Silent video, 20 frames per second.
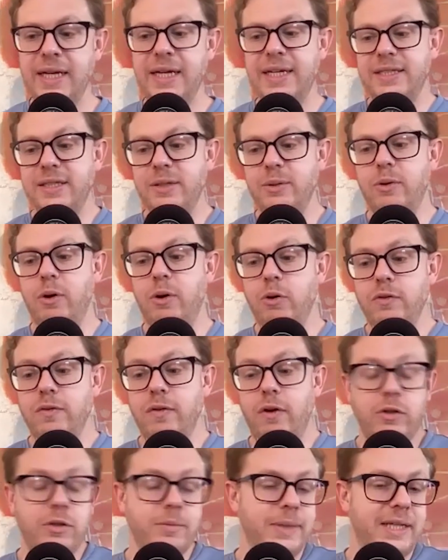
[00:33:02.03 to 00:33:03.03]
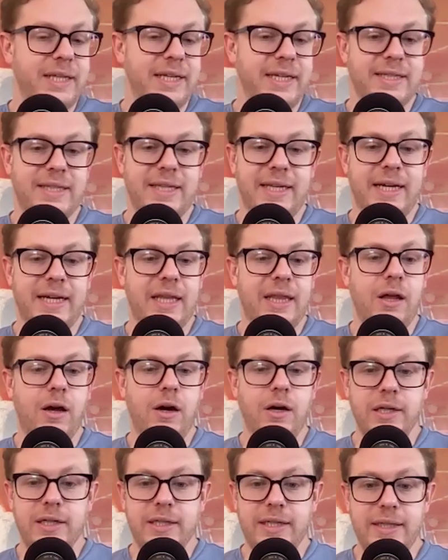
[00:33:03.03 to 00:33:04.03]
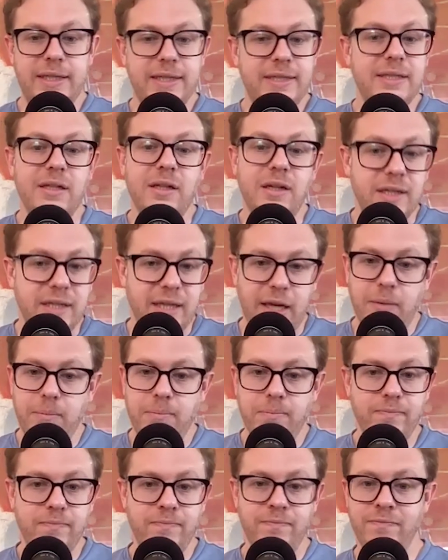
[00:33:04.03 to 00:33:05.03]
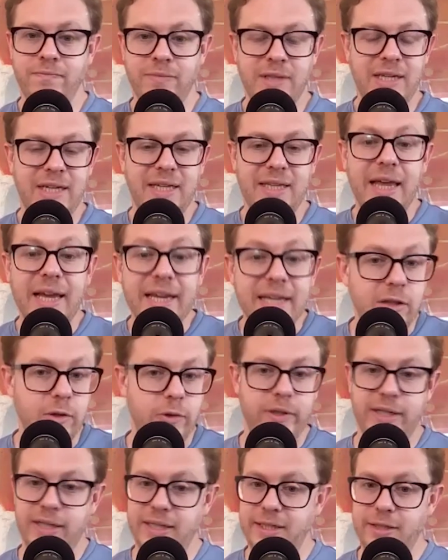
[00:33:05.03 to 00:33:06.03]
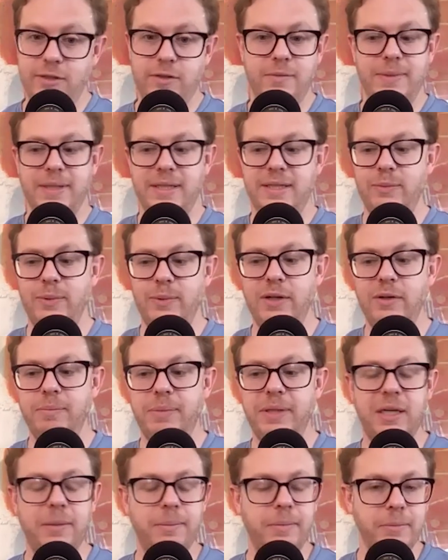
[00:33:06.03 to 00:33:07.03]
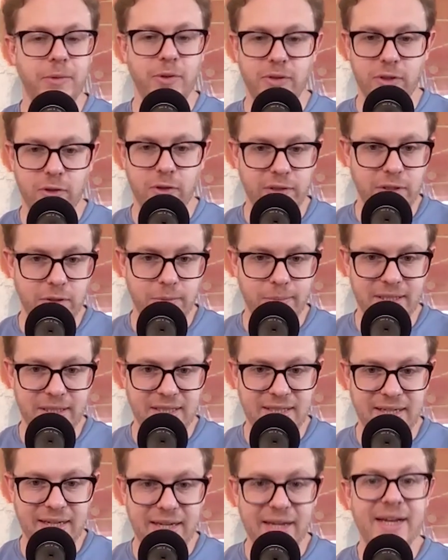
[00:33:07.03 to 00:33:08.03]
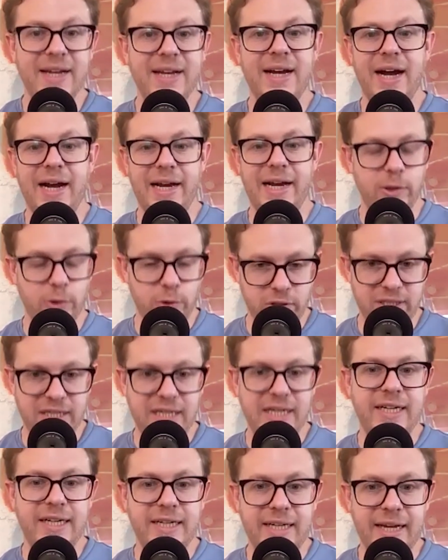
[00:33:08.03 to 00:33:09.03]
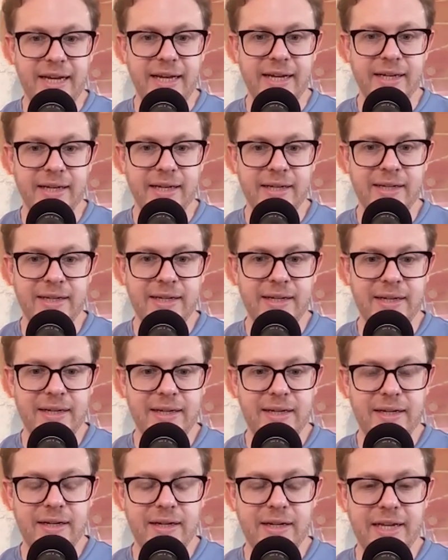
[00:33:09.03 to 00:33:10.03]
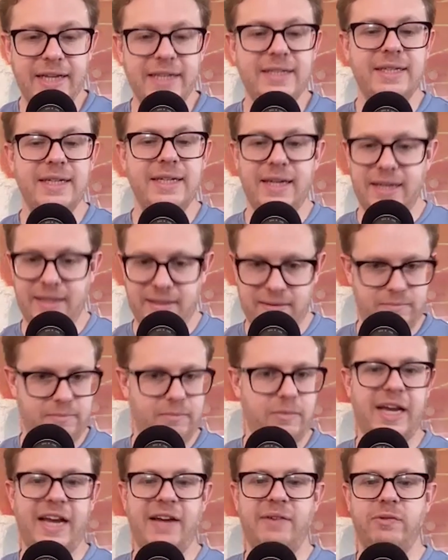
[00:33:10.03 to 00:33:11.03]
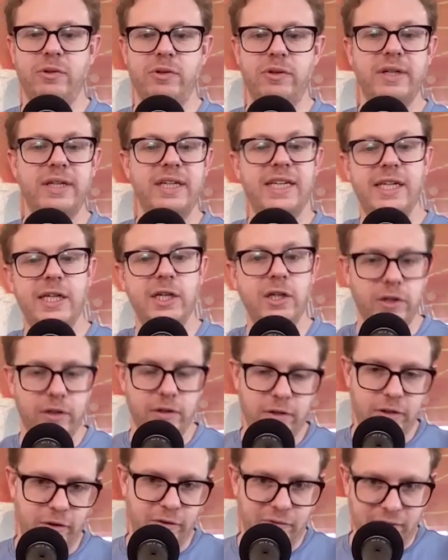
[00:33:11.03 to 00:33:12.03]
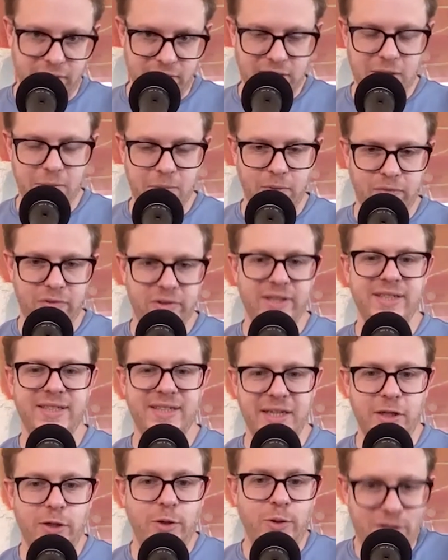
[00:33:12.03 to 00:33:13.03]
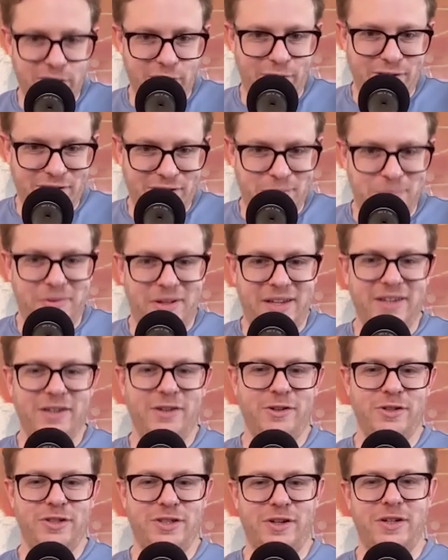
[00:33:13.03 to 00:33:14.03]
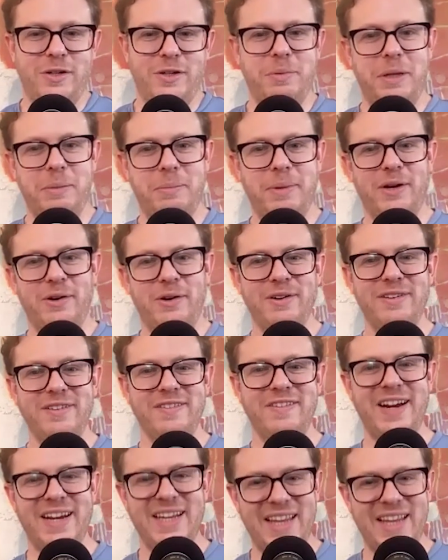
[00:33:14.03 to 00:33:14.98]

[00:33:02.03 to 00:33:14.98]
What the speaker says: So ultimately, it's like a long game. Like learning an instrument. We don't pick up a musical instrument and say, I learned it in a day. It's after a year, your friends come over and they say, you're starting to play better, right?